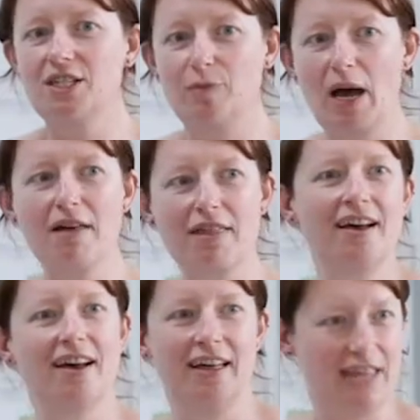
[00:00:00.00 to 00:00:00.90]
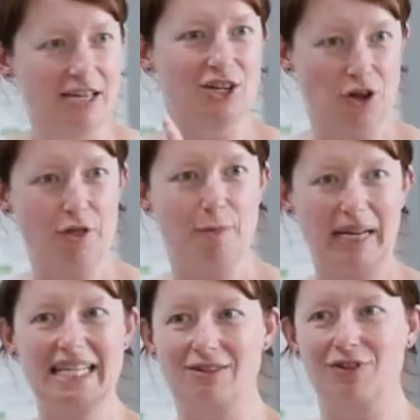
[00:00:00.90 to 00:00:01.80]
of Bath. There's another
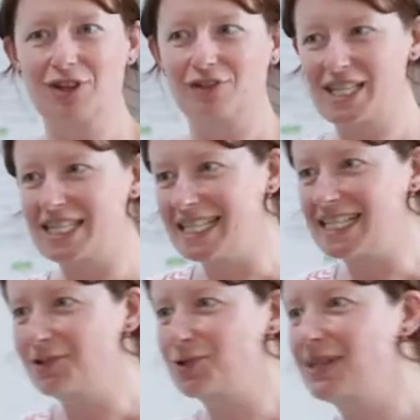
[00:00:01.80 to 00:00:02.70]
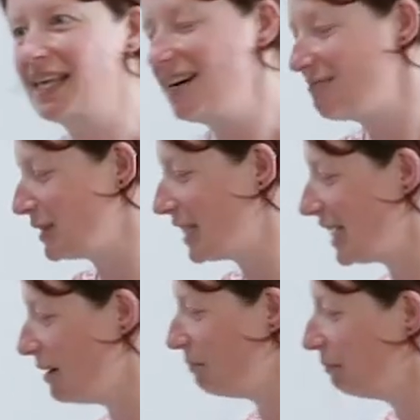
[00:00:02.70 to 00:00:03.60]
bit of the university that deals with that, but
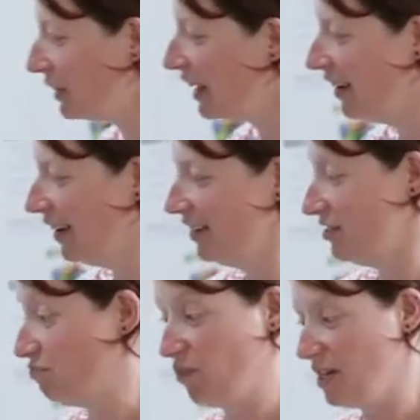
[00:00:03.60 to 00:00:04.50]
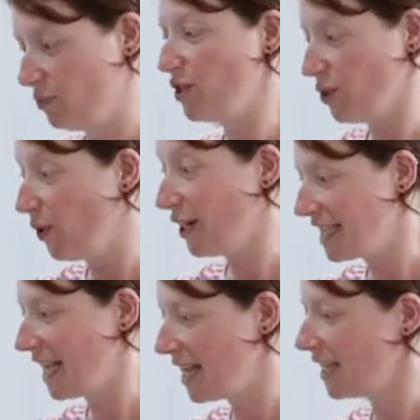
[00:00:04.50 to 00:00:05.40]
we do work
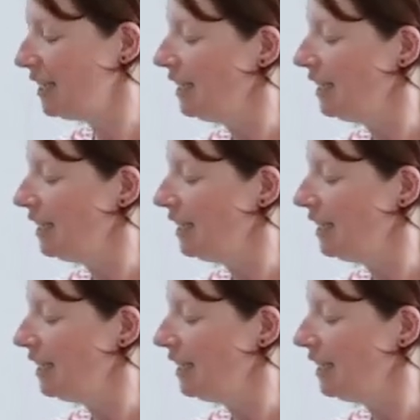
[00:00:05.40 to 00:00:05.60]
together.